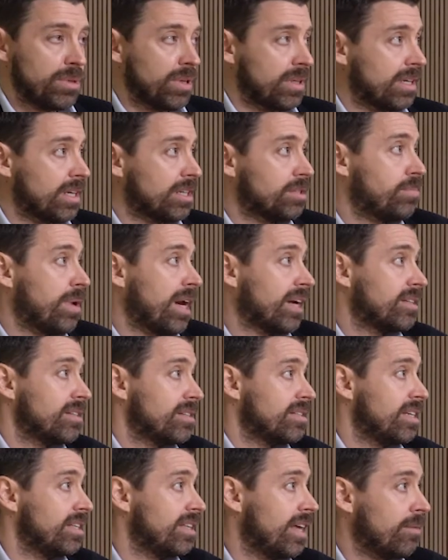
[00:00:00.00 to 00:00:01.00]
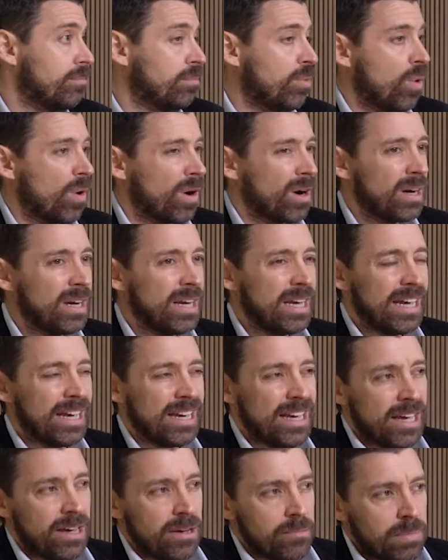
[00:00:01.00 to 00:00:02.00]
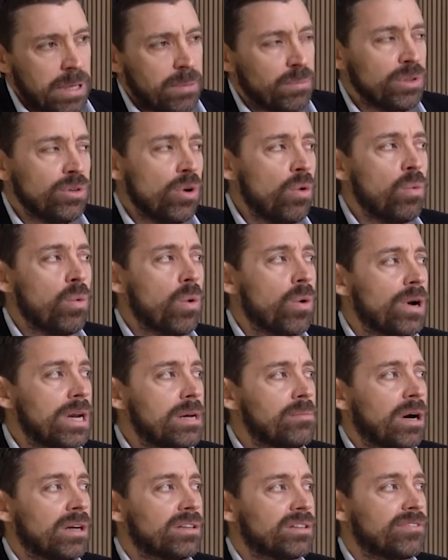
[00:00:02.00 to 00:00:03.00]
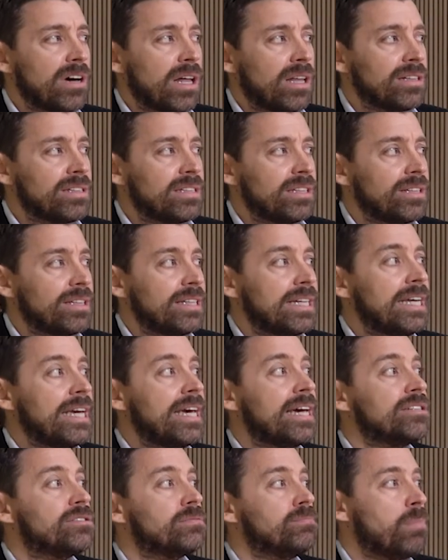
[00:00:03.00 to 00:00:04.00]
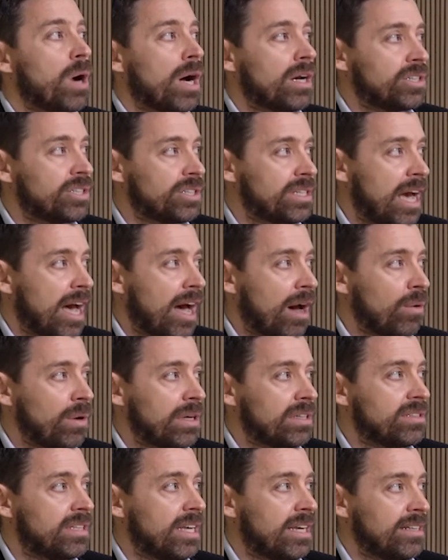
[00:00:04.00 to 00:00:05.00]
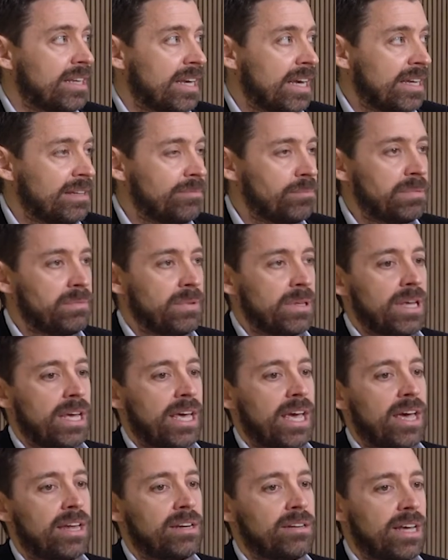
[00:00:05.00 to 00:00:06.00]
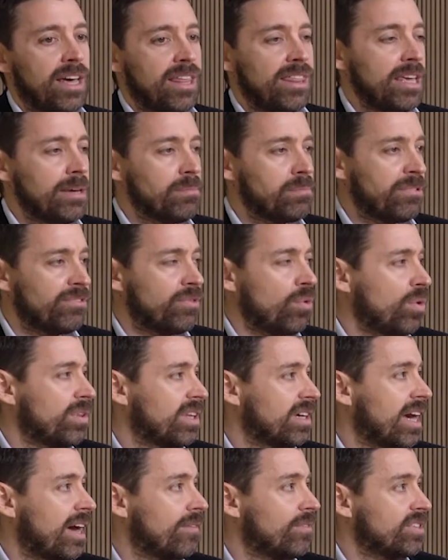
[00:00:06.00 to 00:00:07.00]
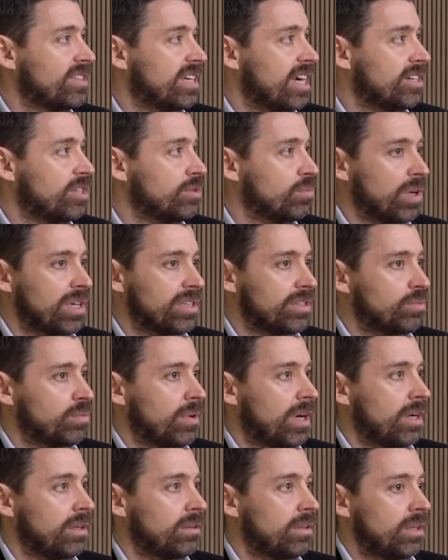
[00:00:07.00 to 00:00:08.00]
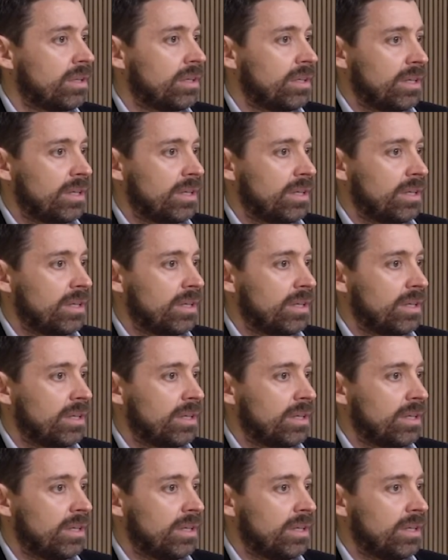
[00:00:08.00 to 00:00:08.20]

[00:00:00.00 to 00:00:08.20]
you can expect to see that more. People don't worry about the volatility as much now as they did, and I think before the conversation was, well,